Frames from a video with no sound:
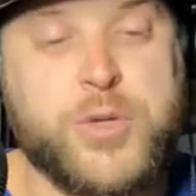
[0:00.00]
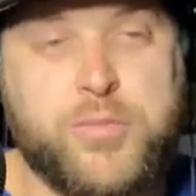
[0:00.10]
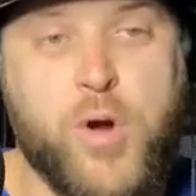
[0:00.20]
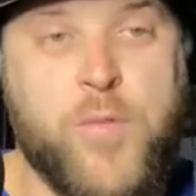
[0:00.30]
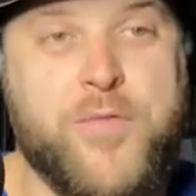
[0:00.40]
your
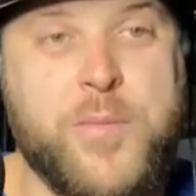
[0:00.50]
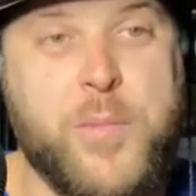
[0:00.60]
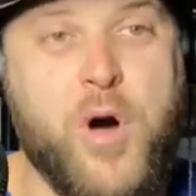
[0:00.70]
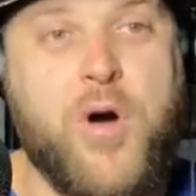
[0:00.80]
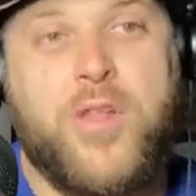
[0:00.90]
Pro
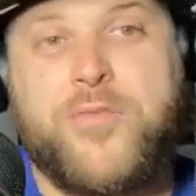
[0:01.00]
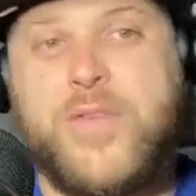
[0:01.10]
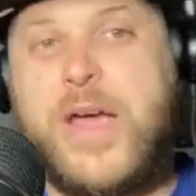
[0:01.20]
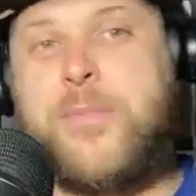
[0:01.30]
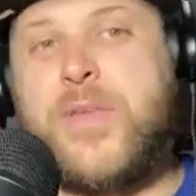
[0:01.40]
Football Hall of
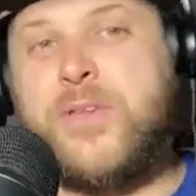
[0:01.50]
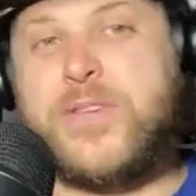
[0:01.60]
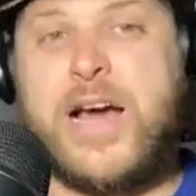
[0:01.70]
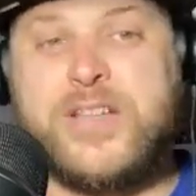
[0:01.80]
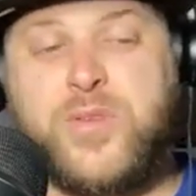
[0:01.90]
Fame. These
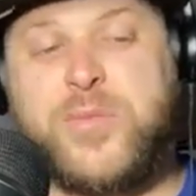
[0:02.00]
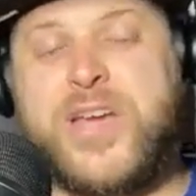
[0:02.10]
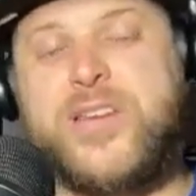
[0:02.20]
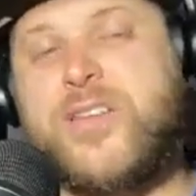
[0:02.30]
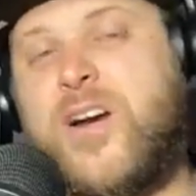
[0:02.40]
guys will
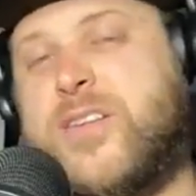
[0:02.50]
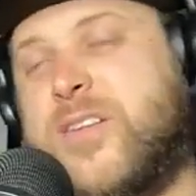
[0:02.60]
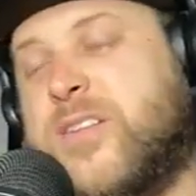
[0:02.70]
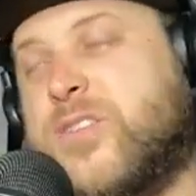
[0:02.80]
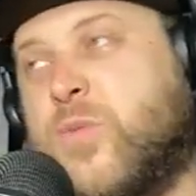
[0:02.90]
be
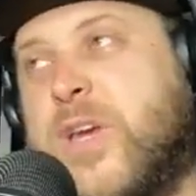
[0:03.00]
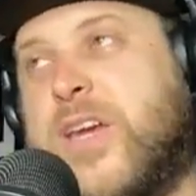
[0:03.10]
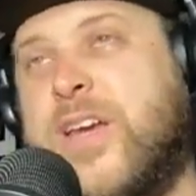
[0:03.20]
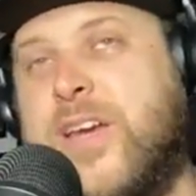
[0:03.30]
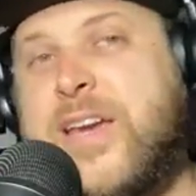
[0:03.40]
inducted this
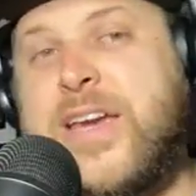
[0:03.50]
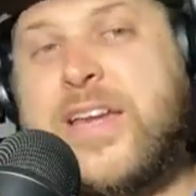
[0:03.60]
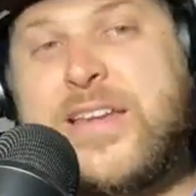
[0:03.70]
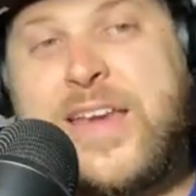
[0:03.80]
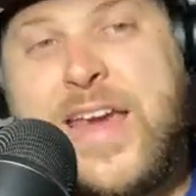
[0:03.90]
week
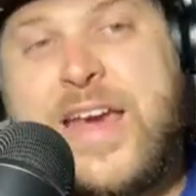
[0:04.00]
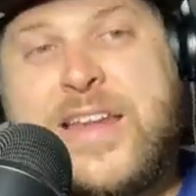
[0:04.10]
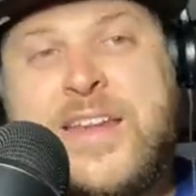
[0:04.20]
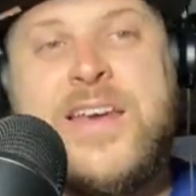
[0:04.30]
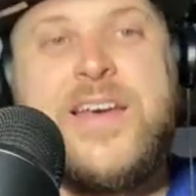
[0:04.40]
into
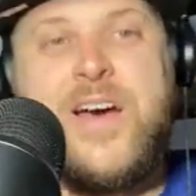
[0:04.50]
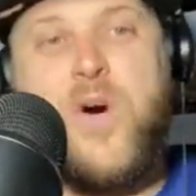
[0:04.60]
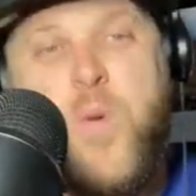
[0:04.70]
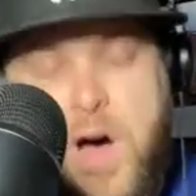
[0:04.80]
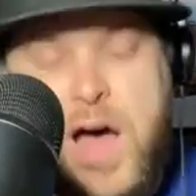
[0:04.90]
Canton,
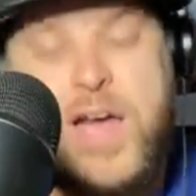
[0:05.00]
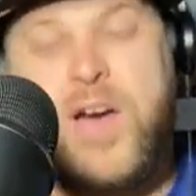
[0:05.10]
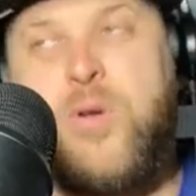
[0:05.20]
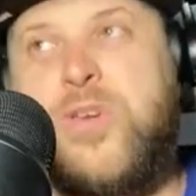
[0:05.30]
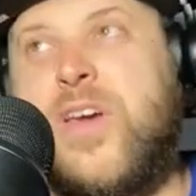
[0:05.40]

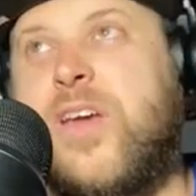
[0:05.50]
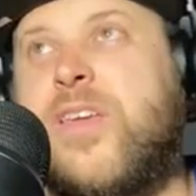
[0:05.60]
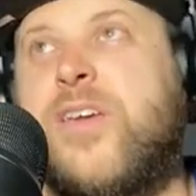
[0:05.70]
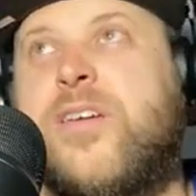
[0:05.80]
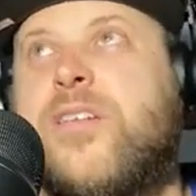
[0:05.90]
Ohio.
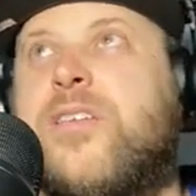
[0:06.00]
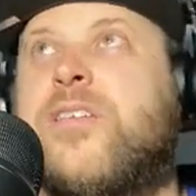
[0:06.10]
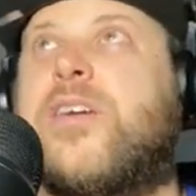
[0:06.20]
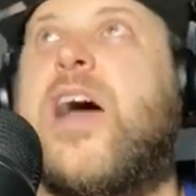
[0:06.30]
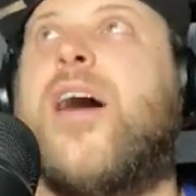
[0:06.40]

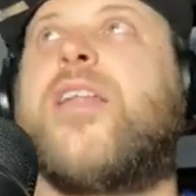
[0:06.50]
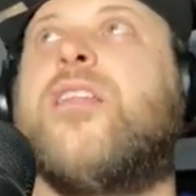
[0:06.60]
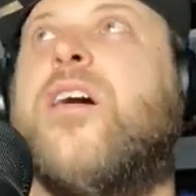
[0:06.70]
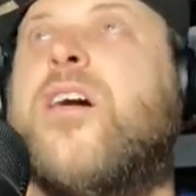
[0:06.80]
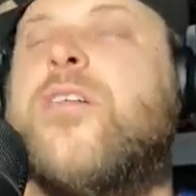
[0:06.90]
You gotta
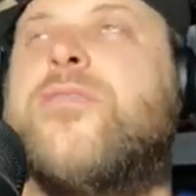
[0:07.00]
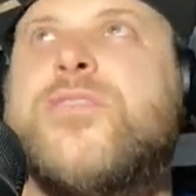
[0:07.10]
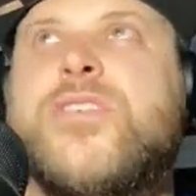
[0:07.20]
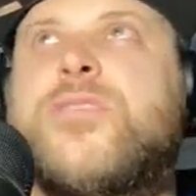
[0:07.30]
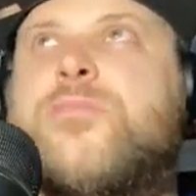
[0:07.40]
love
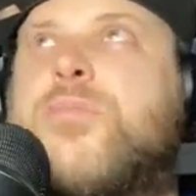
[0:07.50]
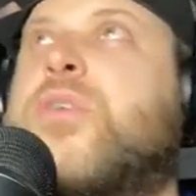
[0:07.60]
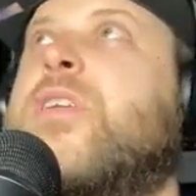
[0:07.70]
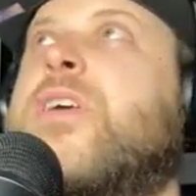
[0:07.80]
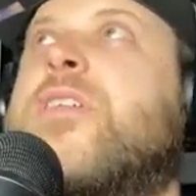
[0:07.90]
just
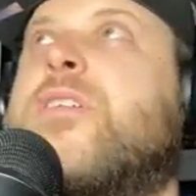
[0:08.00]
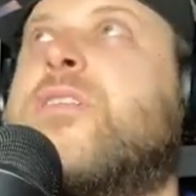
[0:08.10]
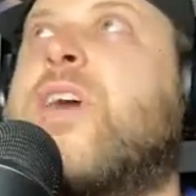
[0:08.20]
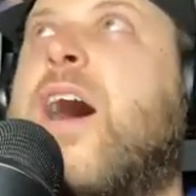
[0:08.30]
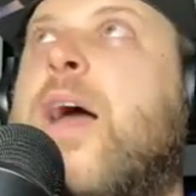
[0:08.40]
putting in the
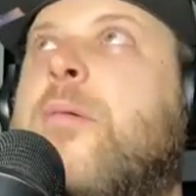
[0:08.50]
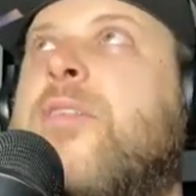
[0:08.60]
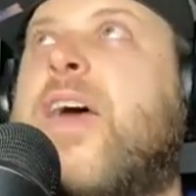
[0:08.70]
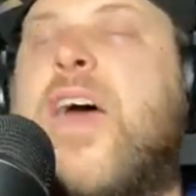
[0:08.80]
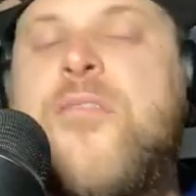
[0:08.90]
time
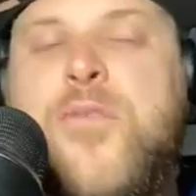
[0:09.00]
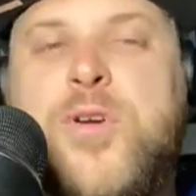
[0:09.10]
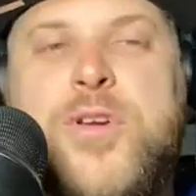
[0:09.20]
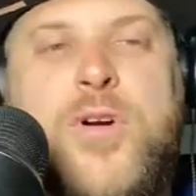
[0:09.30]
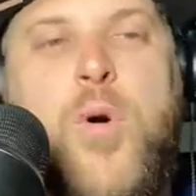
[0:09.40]
and the
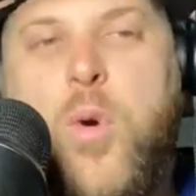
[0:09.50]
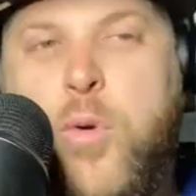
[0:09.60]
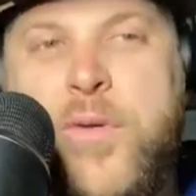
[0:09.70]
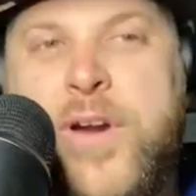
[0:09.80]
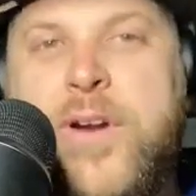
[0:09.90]
effort your whole
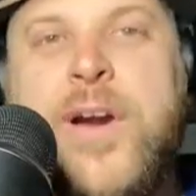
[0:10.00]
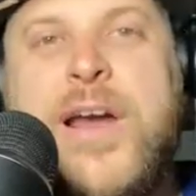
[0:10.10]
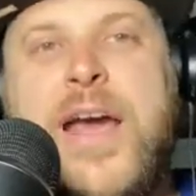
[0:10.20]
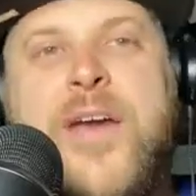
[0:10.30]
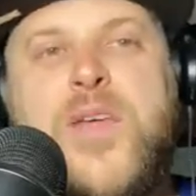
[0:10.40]
career
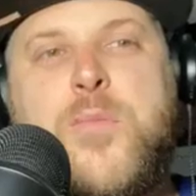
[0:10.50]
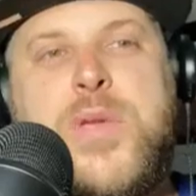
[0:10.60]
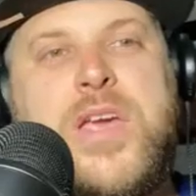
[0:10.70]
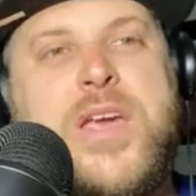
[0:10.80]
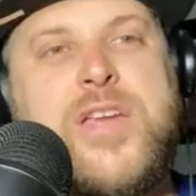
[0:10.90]
and then
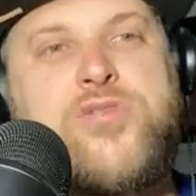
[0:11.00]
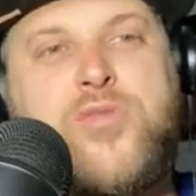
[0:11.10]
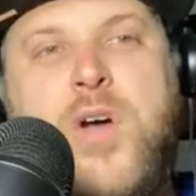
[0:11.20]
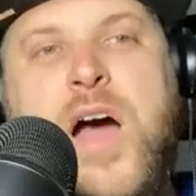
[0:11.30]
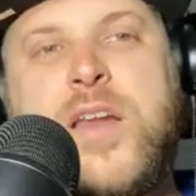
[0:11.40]
being
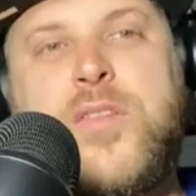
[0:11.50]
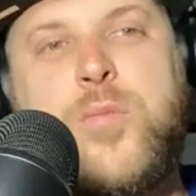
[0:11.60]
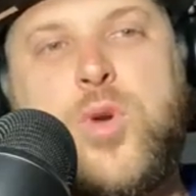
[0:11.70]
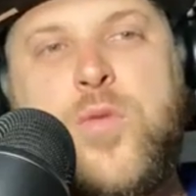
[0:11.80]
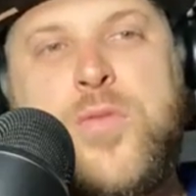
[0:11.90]
enshrined in the
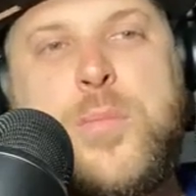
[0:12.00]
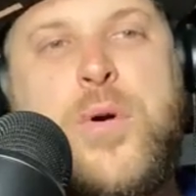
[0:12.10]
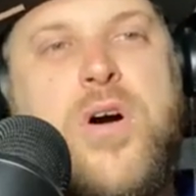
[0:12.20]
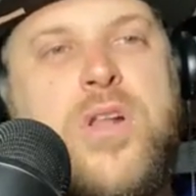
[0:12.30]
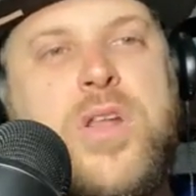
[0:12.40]
Pro Football